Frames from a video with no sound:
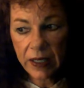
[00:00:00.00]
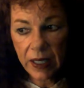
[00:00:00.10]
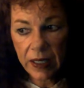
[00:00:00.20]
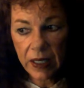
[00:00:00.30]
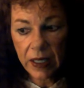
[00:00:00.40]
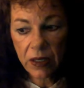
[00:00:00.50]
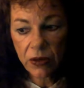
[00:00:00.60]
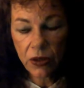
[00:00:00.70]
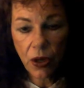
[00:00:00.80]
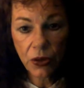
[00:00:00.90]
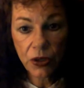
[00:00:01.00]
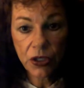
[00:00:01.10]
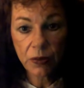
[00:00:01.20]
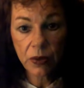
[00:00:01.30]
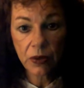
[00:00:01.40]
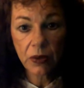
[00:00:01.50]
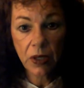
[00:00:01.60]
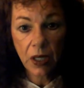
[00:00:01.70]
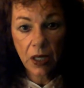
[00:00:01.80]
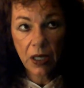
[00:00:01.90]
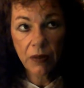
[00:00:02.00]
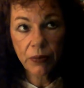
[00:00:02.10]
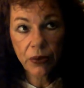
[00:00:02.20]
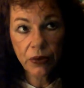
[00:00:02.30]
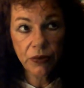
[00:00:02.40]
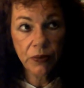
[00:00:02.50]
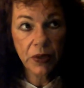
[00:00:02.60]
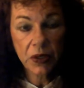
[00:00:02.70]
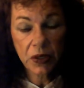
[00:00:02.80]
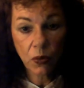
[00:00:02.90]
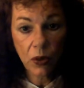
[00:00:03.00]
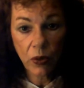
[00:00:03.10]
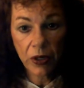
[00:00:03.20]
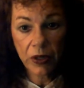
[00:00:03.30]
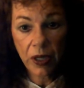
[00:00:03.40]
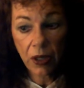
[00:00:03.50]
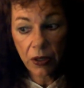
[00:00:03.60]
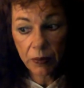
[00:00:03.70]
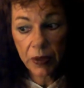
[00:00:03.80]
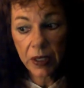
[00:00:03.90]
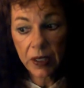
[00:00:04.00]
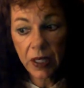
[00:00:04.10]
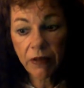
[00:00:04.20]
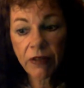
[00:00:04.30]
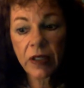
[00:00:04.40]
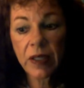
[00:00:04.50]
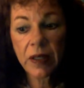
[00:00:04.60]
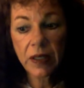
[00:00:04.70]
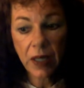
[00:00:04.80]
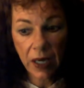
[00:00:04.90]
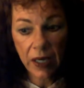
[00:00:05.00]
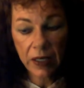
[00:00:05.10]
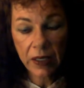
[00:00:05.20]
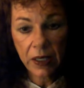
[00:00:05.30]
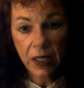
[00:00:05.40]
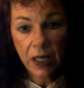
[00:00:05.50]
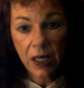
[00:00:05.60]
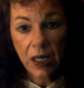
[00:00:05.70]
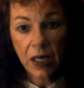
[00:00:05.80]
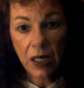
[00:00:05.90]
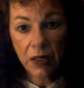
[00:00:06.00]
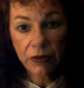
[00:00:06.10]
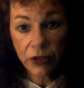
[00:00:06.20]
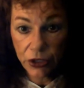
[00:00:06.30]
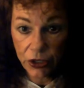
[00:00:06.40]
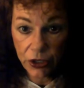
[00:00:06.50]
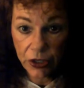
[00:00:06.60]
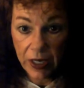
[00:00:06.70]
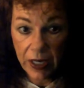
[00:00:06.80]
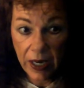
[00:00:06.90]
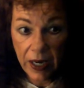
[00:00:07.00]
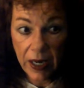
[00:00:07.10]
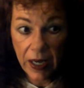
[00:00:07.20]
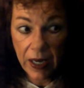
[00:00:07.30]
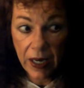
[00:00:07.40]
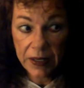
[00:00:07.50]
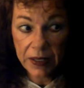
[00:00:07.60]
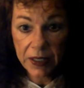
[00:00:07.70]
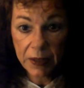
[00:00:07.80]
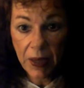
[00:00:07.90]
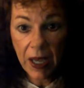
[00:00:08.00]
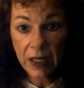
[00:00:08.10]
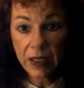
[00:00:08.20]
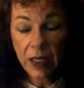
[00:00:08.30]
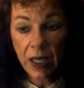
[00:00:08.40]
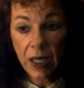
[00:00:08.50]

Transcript: any noticeable improvements one way or the other. But definitely the diet, for sure. And I suspect